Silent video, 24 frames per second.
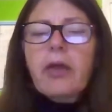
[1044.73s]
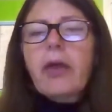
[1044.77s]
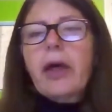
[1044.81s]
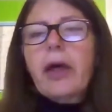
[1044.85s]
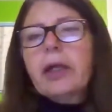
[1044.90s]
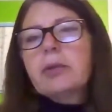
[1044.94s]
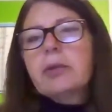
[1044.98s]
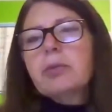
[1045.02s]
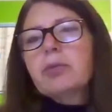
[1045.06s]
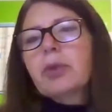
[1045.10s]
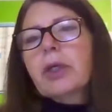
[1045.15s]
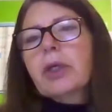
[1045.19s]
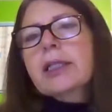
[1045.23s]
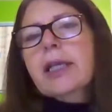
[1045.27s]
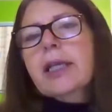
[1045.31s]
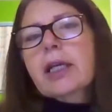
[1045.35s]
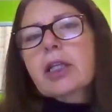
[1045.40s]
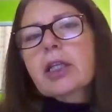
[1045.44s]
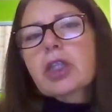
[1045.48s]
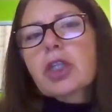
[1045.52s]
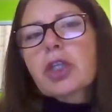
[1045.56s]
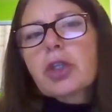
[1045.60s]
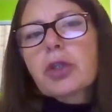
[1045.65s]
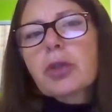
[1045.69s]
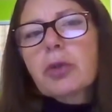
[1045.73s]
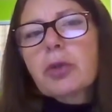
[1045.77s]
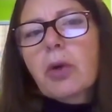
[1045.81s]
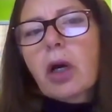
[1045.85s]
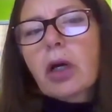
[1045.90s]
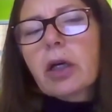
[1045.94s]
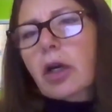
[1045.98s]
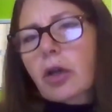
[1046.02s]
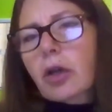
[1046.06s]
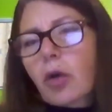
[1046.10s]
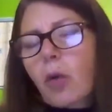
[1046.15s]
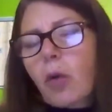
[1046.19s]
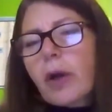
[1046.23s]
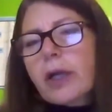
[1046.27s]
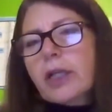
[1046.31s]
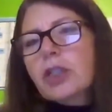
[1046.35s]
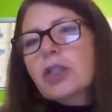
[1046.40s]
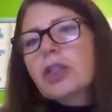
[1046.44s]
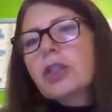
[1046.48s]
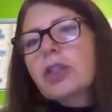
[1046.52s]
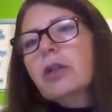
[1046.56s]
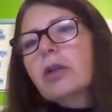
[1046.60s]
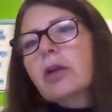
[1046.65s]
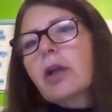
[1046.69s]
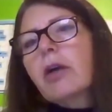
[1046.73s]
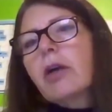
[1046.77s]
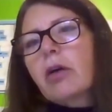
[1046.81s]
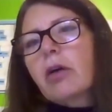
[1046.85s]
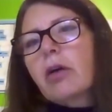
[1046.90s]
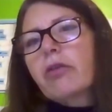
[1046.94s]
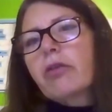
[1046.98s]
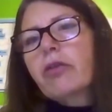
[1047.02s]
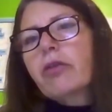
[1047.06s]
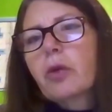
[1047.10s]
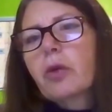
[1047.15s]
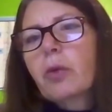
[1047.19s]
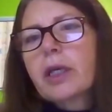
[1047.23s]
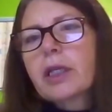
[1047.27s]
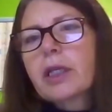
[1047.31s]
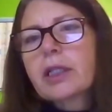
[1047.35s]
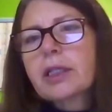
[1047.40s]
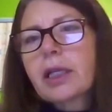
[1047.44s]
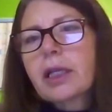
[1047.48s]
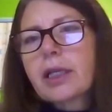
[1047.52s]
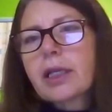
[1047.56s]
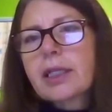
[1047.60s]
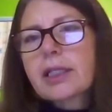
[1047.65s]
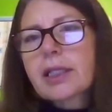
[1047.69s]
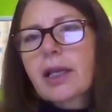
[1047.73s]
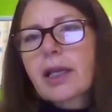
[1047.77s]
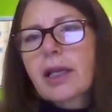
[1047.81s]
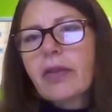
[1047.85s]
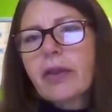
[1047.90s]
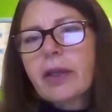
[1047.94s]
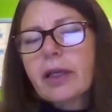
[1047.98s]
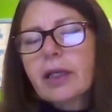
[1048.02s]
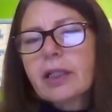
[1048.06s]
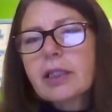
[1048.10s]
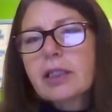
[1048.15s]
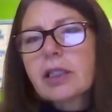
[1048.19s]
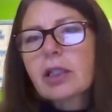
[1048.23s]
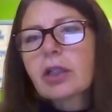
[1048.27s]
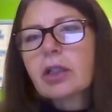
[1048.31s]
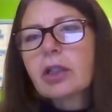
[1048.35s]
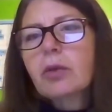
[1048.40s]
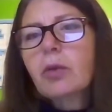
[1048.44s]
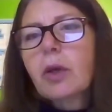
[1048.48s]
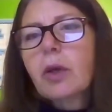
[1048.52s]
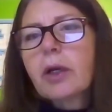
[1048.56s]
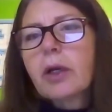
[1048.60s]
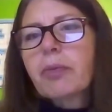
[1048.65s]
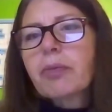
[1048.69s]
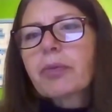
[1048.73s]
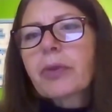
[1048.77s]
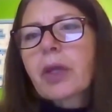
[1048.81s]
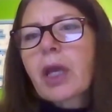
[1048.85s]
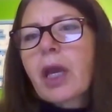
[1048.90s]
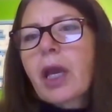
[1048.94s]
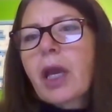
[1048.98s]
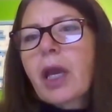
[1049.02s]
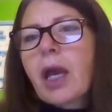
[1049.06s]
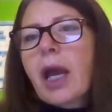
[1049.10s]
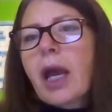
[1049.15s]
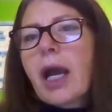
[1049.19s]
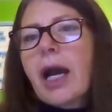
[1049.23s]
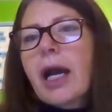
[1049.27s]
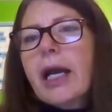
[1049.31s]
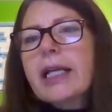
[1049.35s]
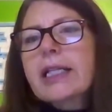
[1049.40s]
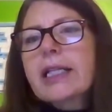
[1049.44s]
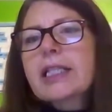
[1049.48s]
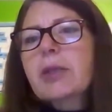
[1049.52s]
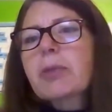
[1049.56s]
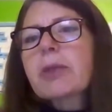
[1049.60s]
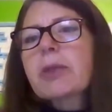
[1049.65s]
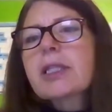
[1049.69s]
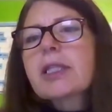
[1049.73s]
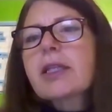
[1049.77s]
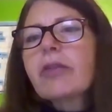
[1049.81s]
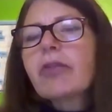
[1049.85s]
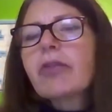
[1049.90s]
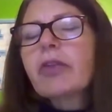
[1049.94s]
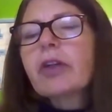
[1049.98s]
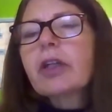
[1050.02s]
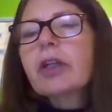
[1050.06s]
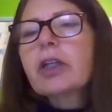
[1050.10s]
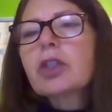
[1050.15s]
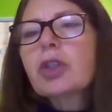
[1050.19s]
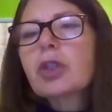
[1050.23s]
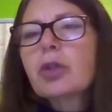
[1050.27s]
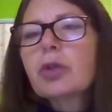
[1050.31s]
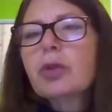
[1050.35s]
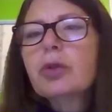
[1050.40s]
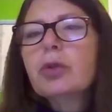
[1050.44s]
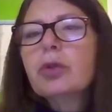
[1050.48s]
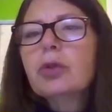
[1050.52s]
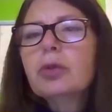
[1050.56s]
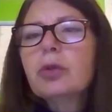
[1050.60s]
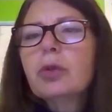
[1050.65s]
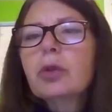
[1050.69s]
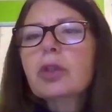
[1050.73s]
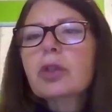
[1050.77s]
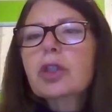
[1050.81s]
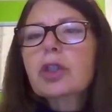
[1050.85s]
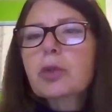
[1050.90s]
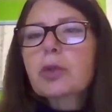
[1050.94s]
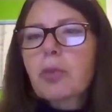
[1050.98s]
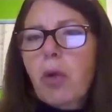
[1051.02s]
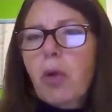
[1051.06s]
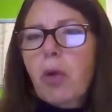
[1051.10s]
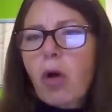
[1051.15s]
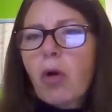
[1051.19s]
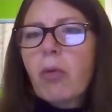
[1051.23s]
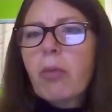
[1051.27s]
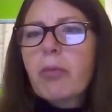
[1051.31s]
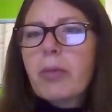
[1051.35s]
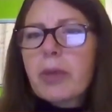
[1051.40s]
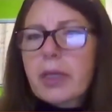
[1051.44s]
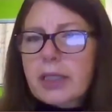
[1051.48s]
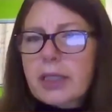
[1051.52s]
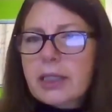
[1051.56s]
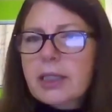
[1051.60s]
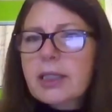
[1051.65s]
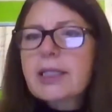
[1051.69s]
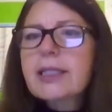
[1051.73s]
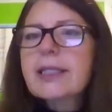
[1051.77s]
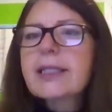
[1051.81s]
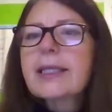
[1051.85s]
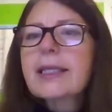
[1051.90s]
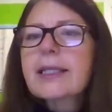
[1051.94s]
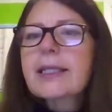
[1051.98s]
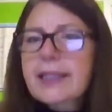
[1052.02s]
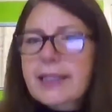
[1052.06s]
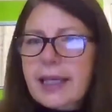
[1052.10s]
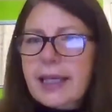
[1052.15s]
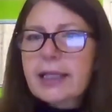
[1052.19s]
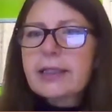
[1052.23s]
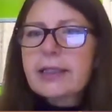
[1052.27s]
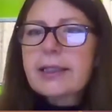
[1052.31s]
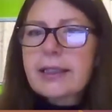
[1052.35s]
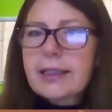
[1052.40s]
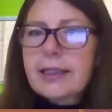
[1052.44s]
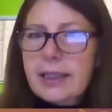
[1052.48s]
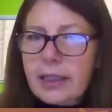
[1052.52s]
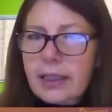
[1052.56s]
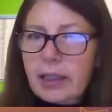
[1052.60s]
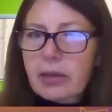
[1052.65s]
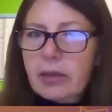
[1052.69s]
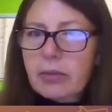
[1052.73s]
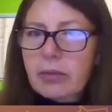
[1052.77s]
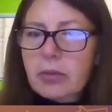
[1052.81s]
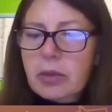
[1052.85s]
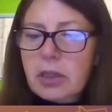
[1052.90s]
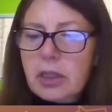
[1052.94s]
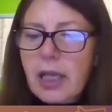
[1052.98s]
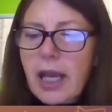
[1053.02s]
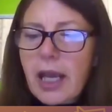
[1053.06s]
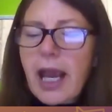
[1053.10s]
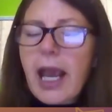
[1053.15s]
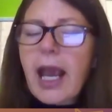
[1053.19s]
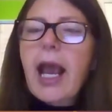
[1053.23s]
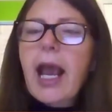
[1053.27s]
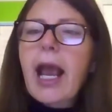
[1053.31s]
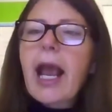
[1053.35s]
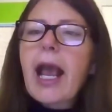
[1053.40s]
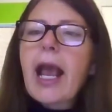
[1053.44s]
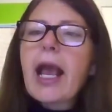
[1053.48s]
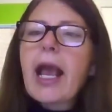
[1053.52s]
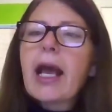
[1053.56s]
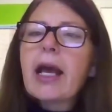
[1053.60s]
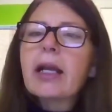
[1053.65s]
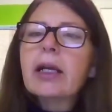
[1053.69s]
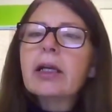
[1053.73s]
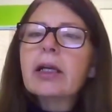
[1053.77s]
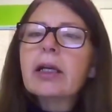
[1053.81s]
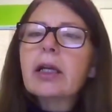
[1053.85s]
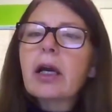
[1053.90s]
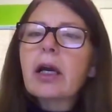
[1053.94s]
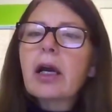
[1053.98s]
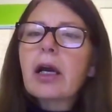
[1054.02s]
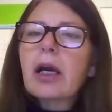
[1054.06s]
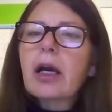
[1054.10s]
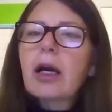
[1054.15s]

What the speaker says: That brings us to our question of the week, Dennis, and I think it's a good one. It's specific to small business sales teams. And